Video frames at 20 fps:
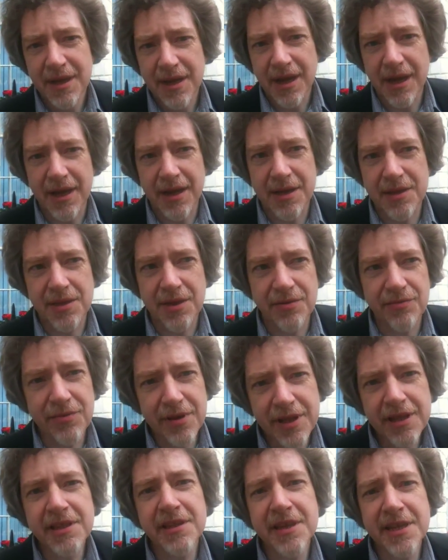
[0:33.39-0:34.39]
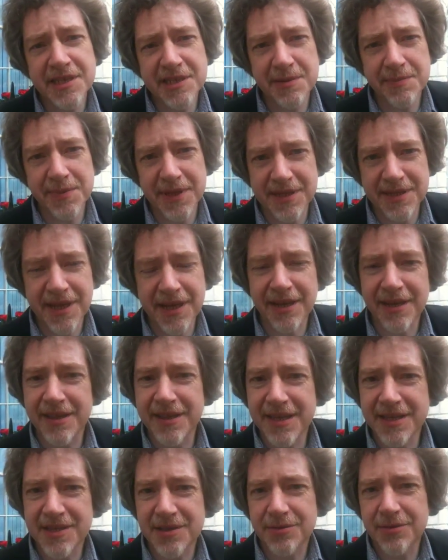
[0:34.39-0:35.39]
that really needs to be
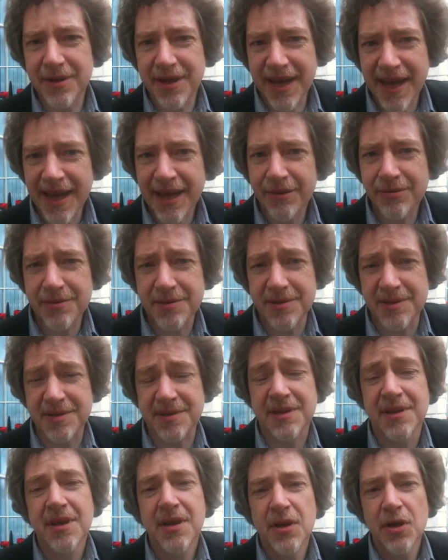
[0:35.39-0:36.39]
taken into account